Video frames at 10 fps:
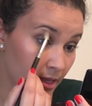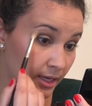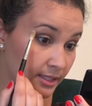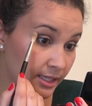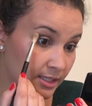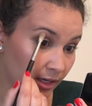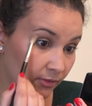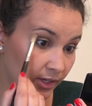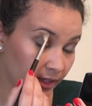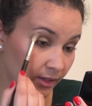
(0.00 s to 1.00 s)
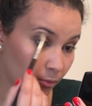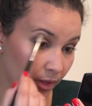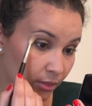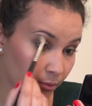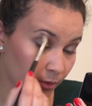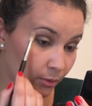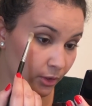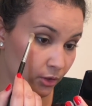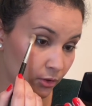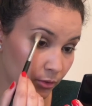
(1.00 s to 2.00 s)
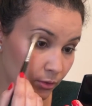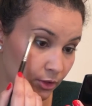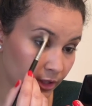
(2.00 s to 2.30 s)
because I definitely went through a huge